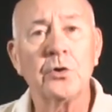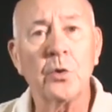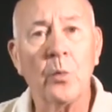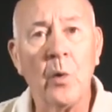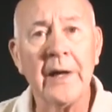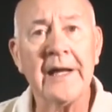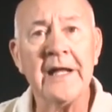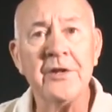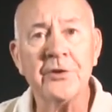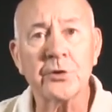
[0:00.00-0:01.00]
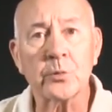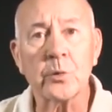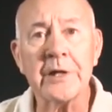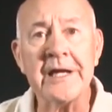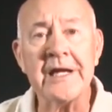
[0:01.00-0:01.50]

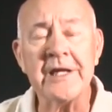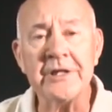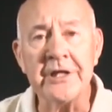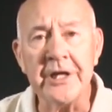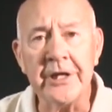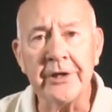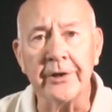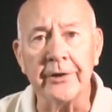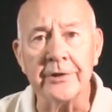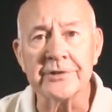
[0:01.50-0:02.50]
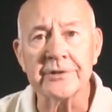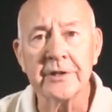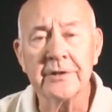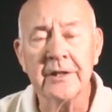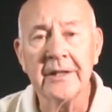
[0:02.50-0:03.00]
23 years
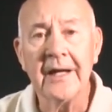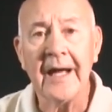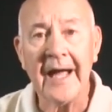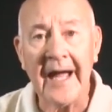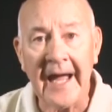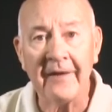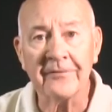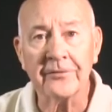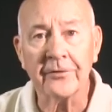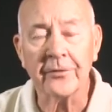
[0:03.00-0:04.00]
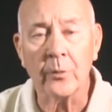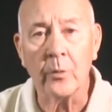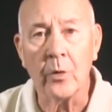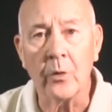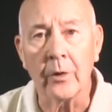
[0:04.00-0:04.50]
after the
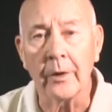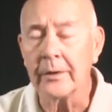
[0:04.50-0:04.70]
war.